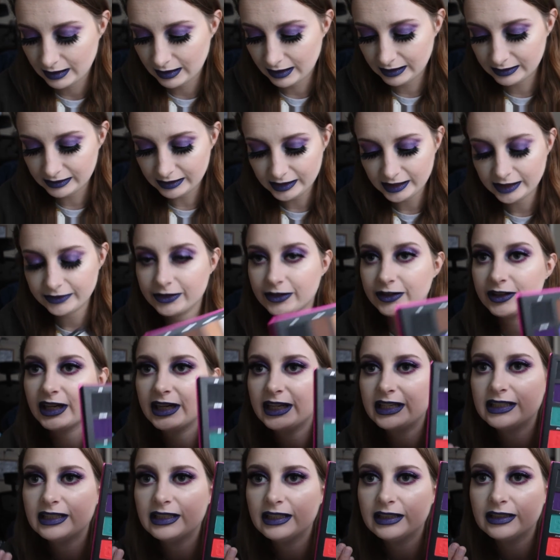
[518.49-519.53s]
And I have
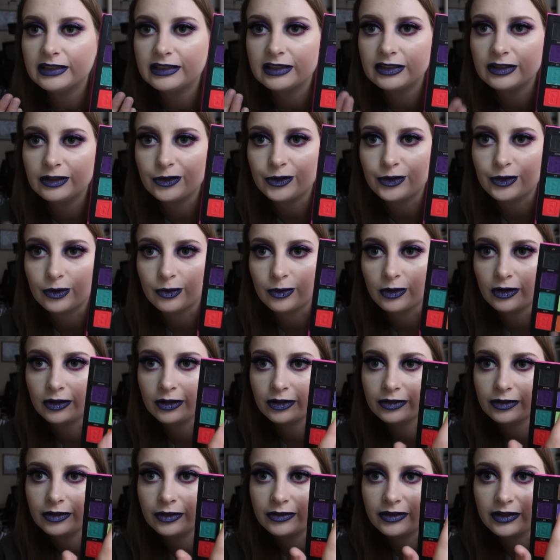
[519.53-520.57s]
created neutral
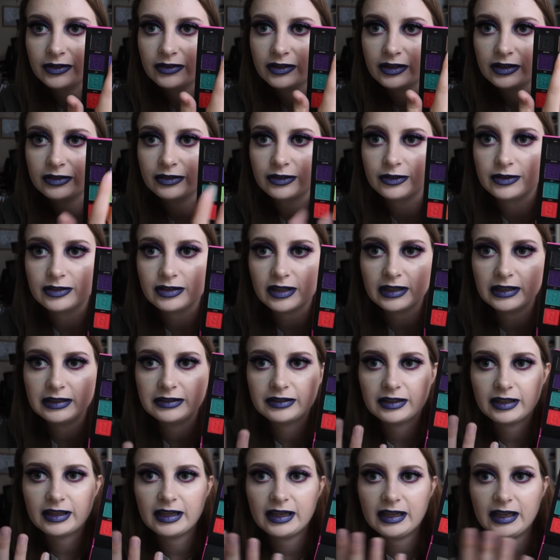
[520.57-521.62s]
looks using these two
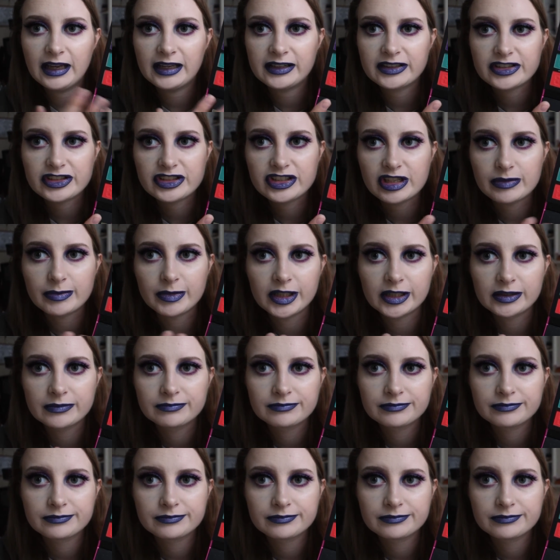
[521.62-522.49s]
shades and shimmer.